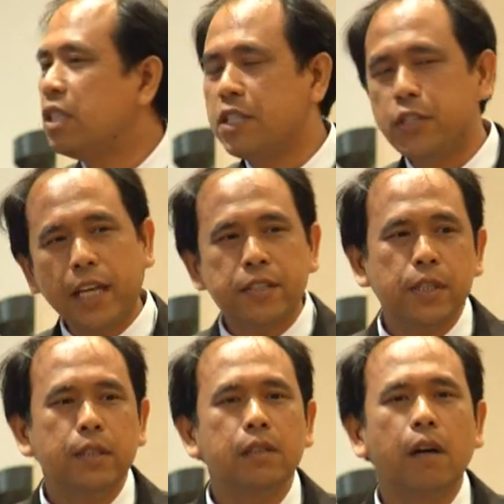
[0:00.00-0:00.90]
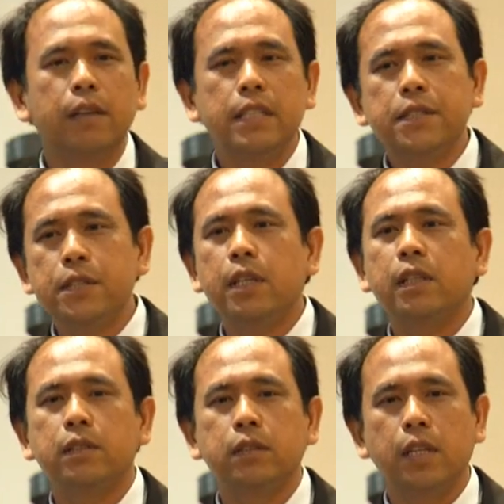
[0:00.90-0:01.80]
injection or
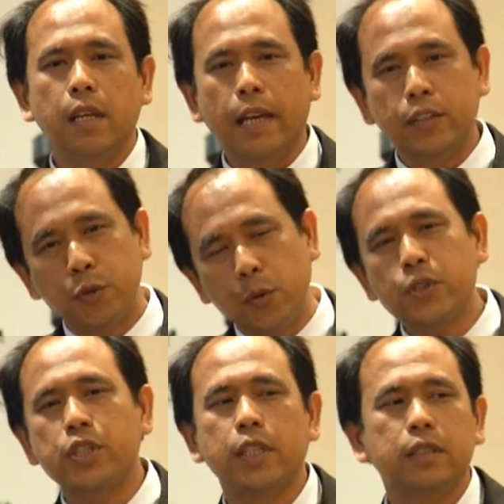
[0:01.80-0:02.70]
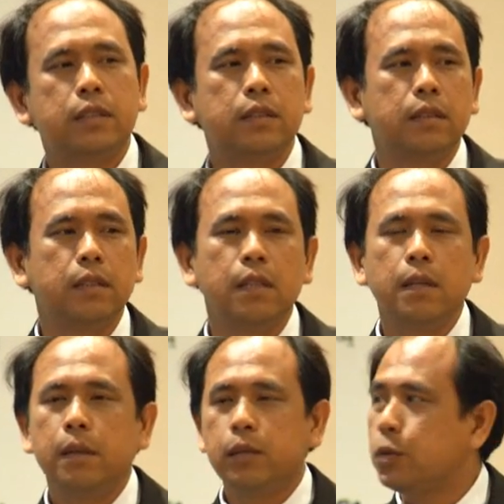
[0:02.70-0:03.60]
easier extrusions
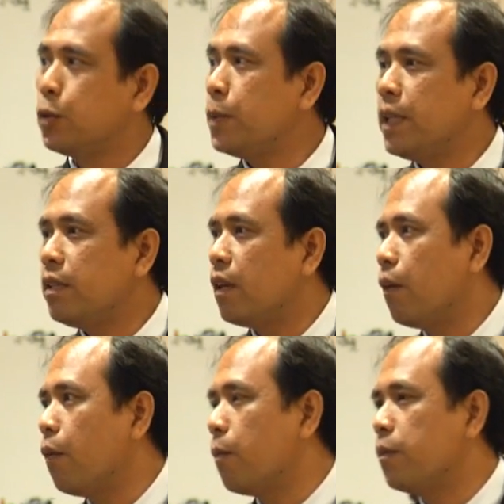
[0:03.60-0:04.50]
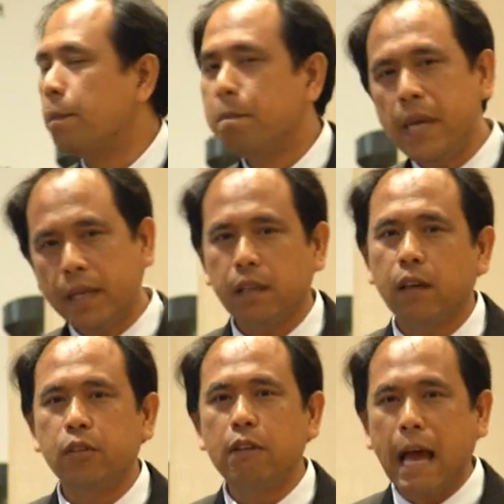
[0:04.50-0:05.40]
to be the big
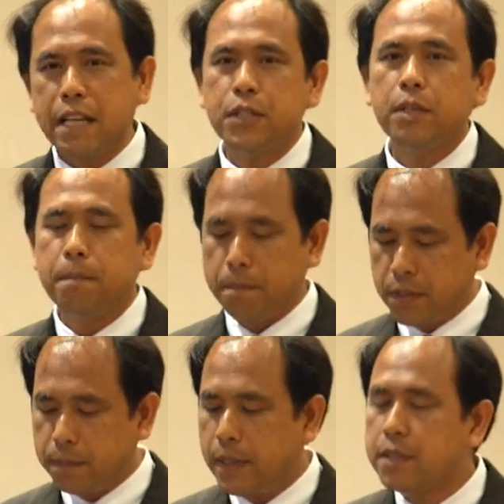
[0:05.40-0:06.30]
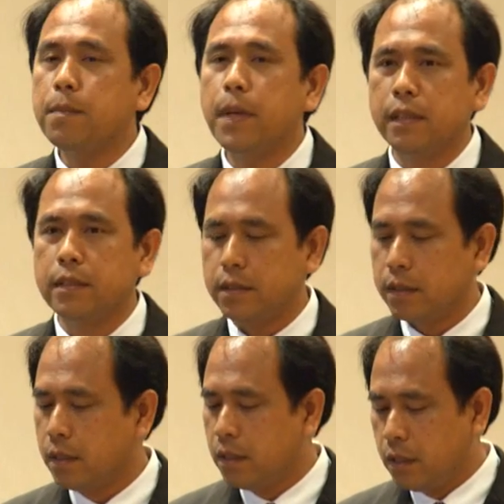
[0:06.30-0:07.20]
or the larger specimens.
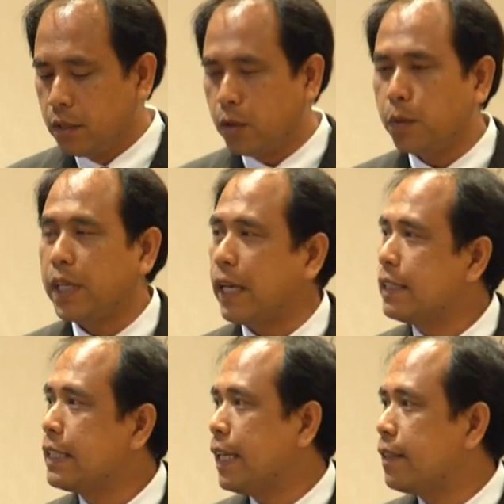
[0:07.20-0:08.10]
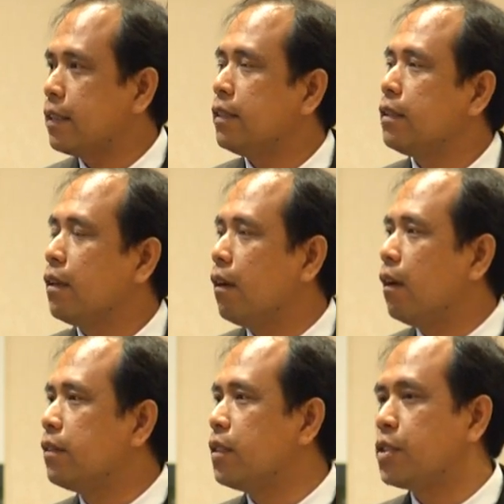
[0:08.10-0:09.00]
So we can get
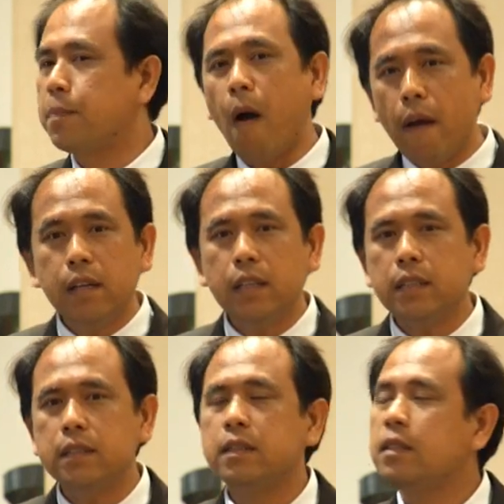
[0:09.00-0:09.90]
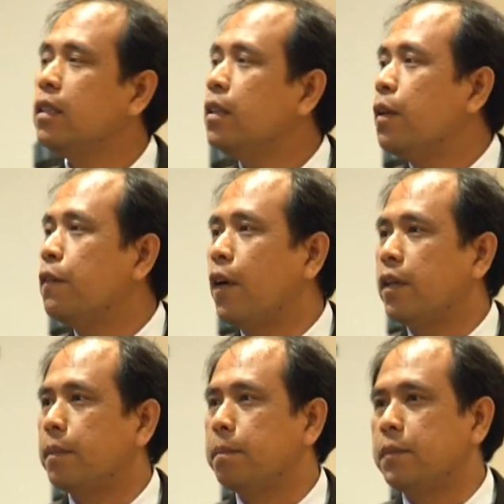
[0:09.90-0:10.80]
the spoilers for
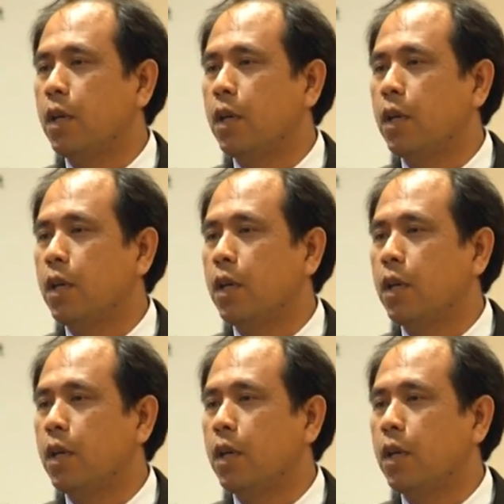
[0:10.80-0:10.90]
the